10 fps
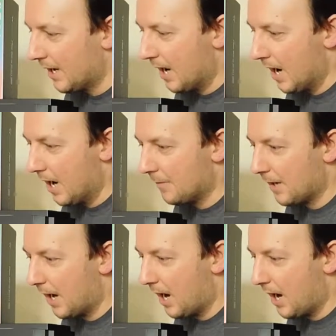
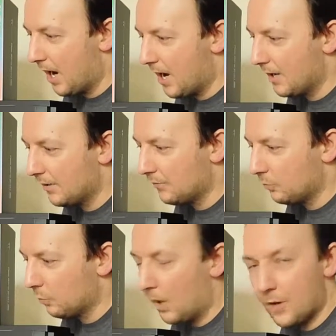
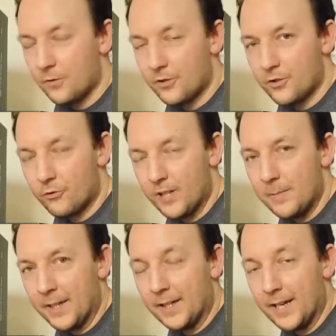While
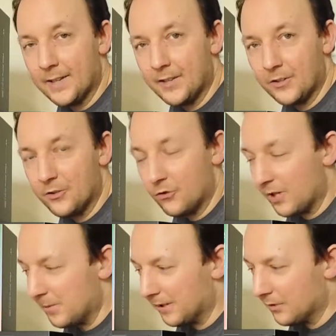streaming, yes, I do
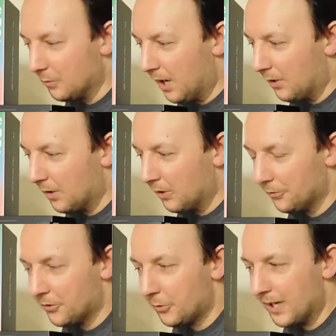streaming as well
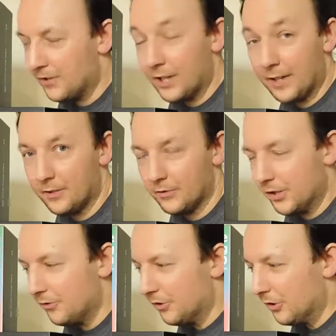on Twitch and on
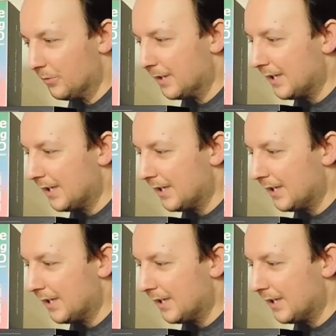YouTube,